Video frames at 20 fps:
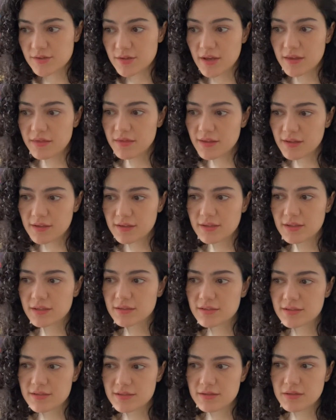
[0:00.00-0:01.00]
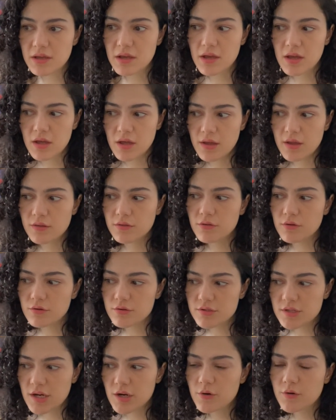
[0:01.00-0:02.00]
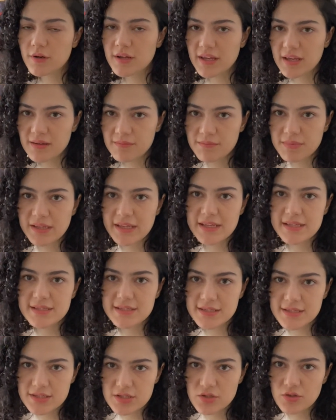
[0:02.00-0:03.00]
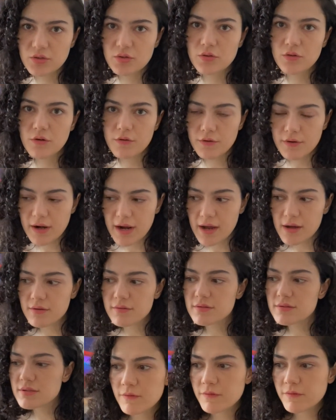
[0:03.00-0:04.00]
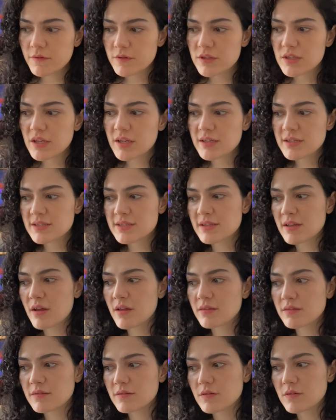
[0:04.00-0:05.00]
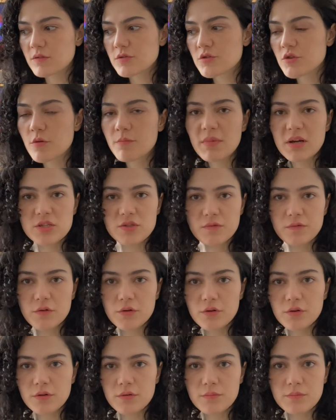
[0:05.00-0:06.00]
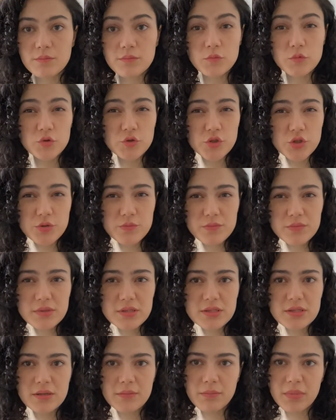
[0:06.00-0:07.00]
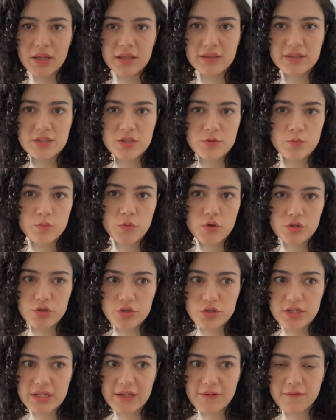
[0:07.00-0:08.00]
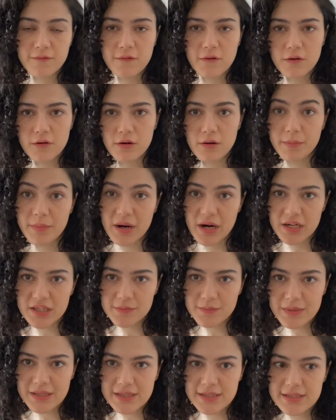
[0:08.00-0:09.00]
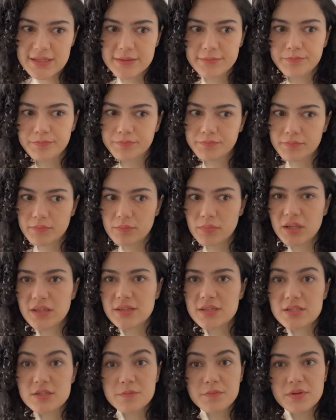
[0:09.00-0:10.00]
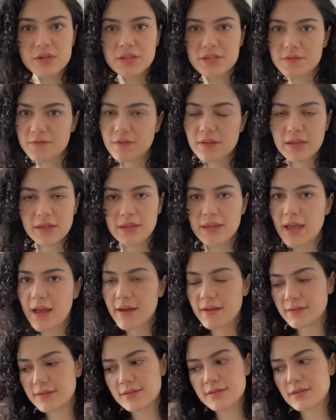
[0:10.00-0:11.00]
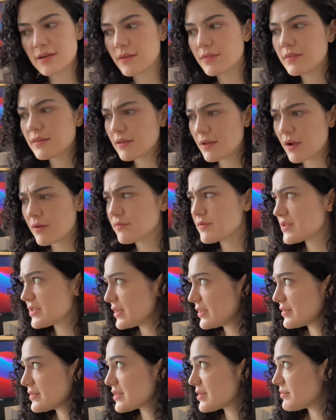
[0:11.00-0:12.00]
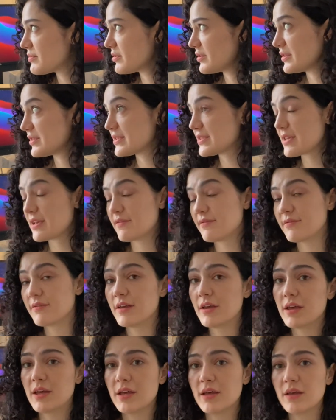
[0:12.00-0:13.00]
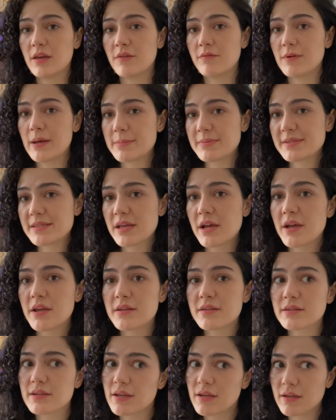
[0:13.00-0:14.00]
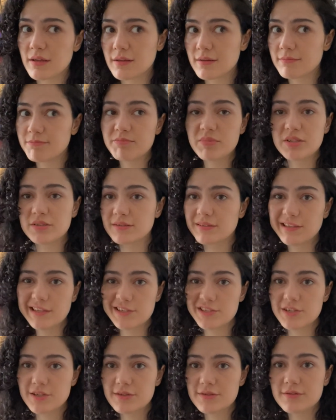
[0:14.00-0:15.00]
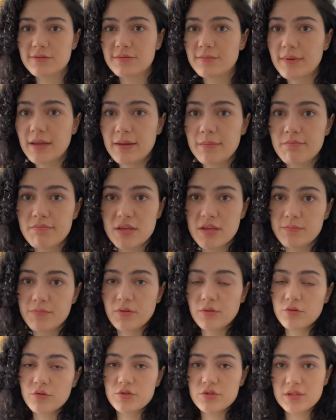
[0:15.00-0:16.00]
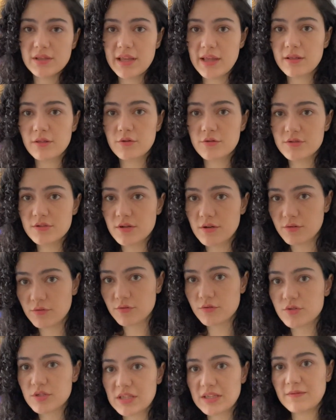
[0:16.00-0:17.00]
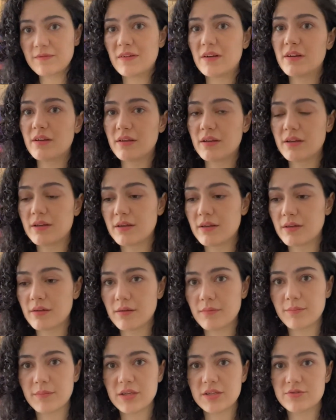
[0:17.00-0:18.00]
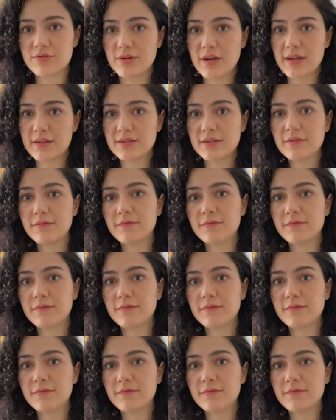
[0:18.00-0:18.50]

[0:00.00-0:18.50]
I think it is, those are okay places to look around. Funda is not so much for rooms, but it is mostly for apartments. But it is pretty, yeah, it is, I think I will say it is a pretty safe website and pretty legit, and landlords are usually very interactive.